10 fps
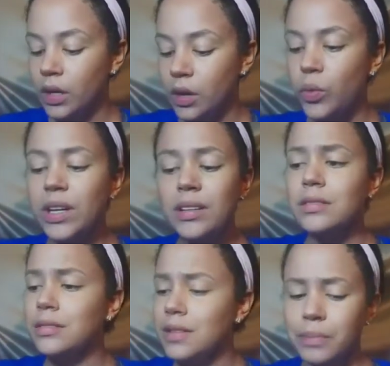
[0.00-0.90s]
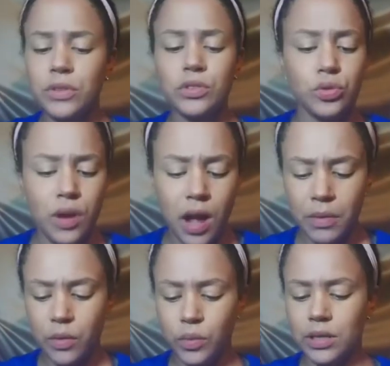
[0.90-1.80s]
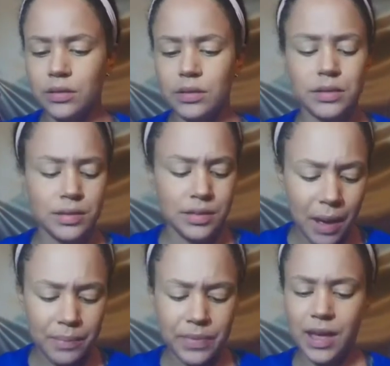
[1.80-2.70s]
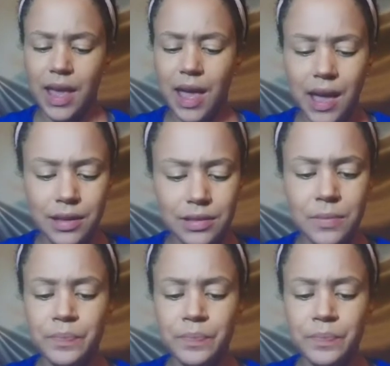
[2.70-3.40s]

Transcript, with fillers: We need to stop the drama. We need to stop the hate.